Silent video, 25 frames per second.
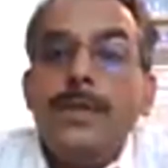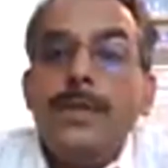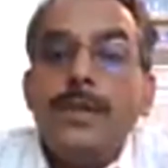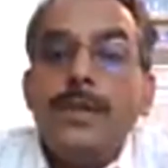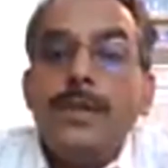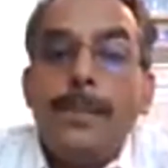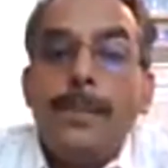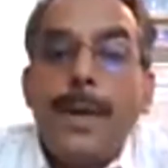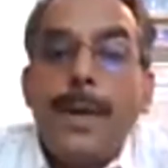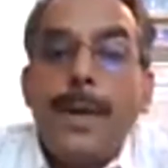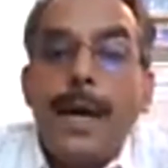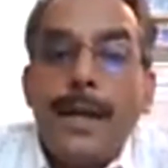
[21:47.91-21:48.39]

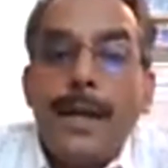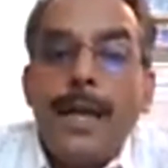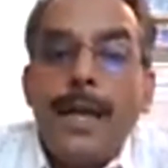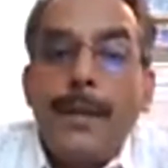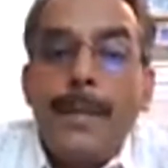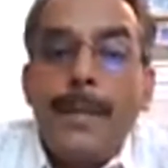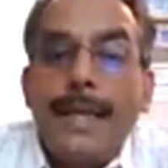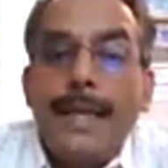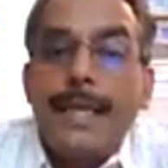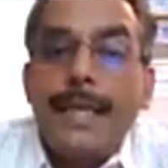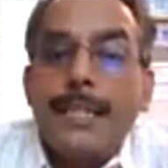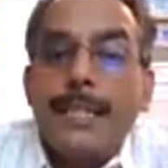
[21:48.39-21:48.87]

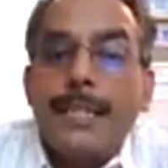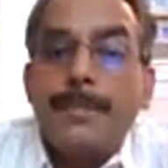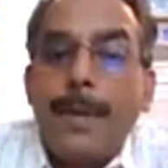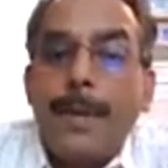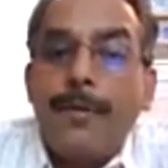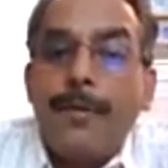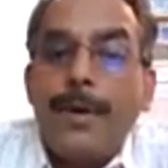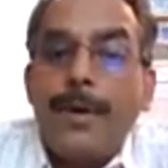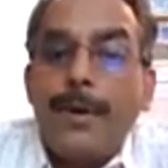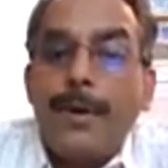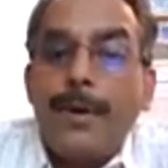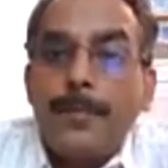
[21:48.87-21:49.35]
parliament has
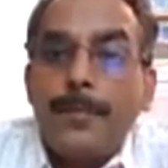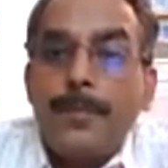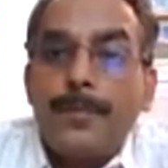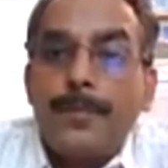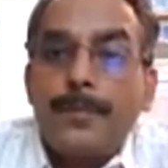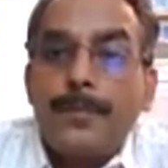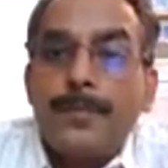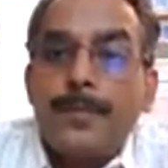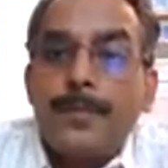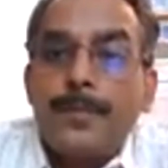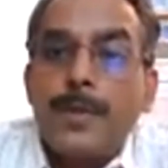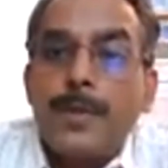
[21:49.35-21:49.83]
power
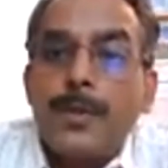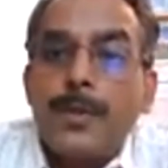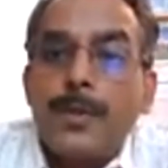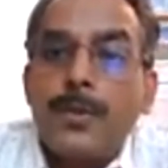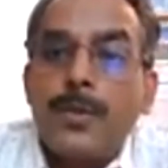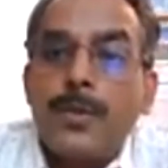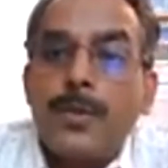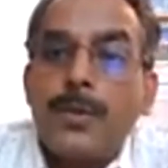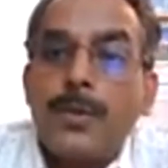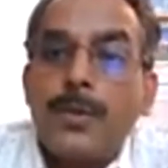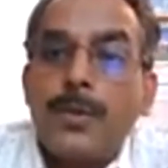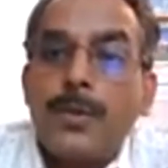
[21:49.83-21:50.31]

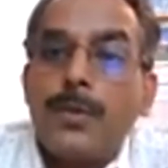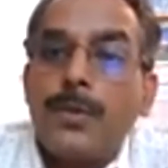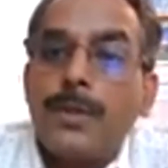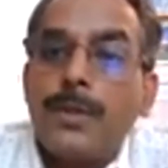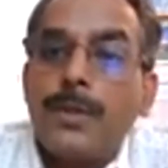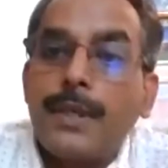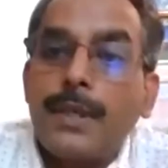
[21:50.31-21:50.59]
to